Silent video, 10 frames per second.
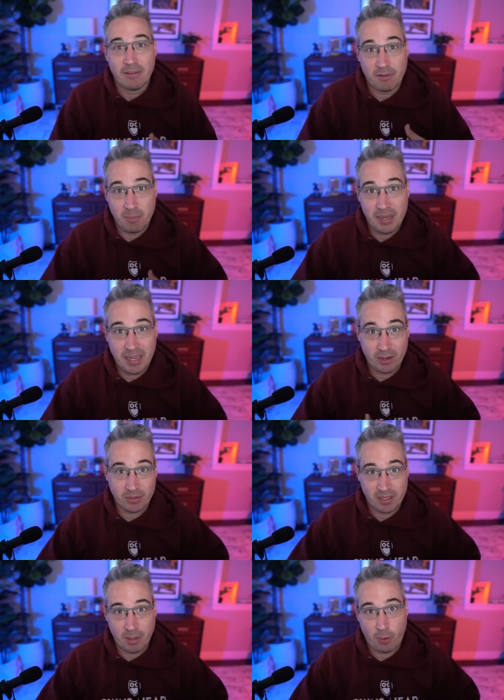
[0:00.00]
for me, I
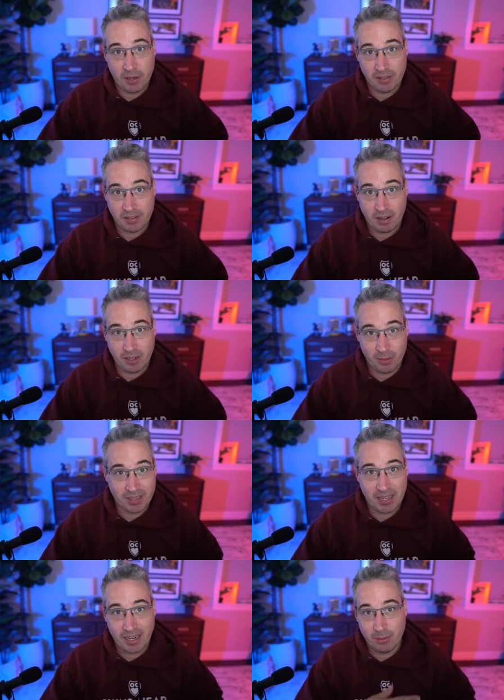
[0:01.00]
don't see the point in starting with
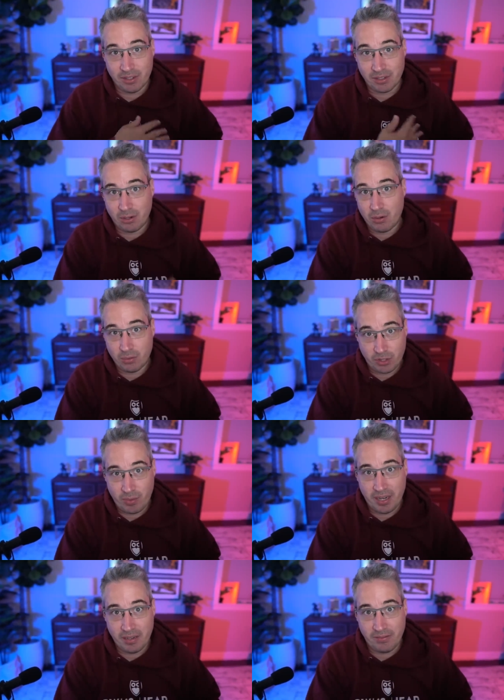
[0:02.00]
that. I would just go
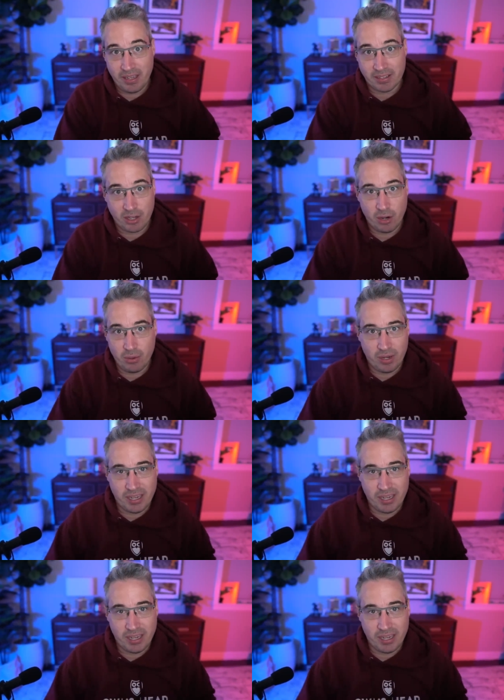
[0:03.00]
straight into VS Code.